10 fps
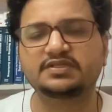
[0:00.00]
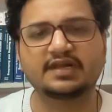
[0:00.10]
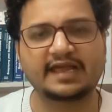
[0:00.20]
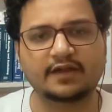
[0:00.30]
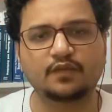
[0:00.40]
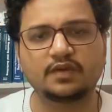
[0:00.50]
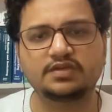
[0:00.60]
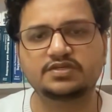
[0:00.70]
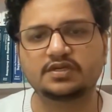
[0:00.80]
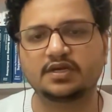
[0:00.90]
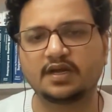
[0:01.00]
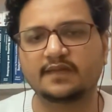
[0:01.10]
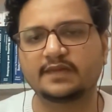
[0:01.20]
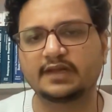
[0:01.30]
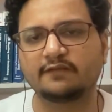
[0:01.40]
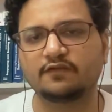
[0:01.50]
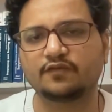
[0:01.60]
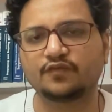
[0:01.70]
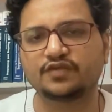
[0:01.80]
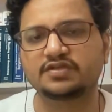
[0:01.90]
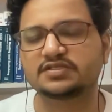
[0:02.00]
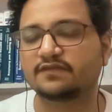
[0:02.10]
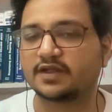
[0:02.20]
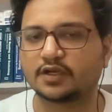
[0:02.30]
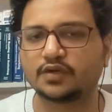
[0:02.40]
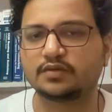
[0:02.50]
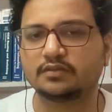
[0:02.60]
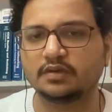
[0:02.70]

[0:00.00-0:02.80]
the language and the level of questions are very good.